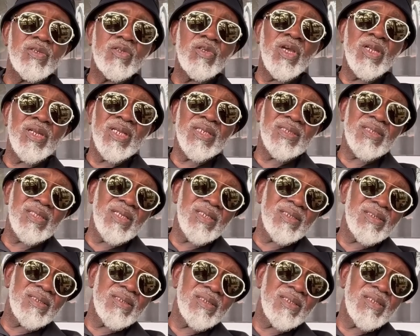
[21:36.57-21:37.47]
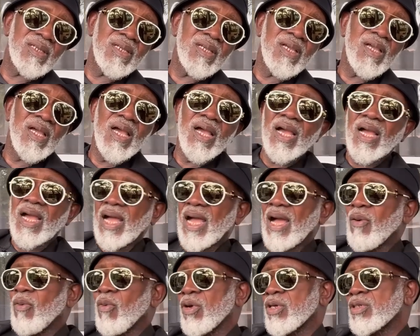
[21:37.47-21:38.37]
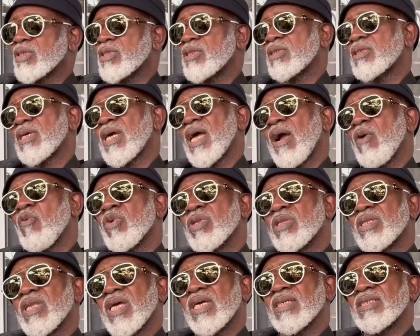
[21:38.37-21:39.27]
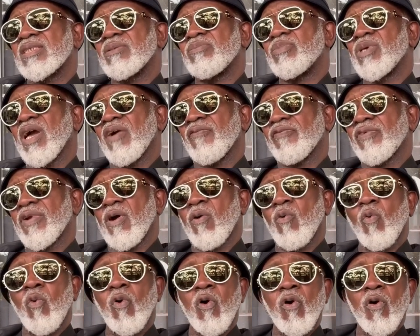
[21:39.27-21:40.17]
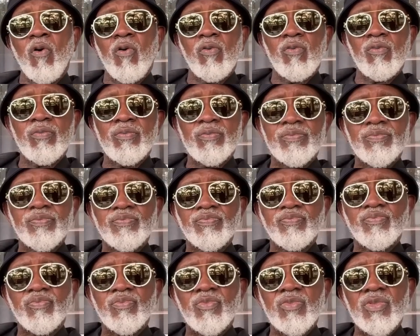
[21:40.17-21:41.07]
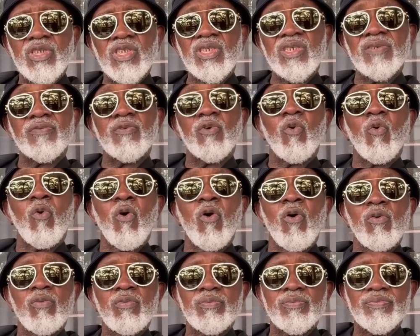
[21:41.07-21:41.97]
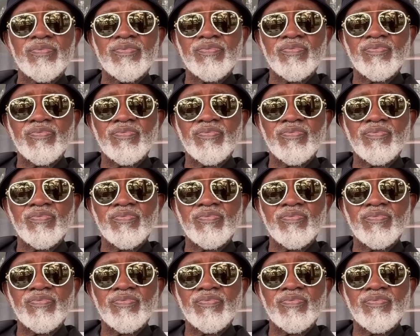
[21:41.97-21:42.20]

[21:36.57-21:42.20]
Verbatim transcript: do you understand i was i witnessed the biafran war the civil war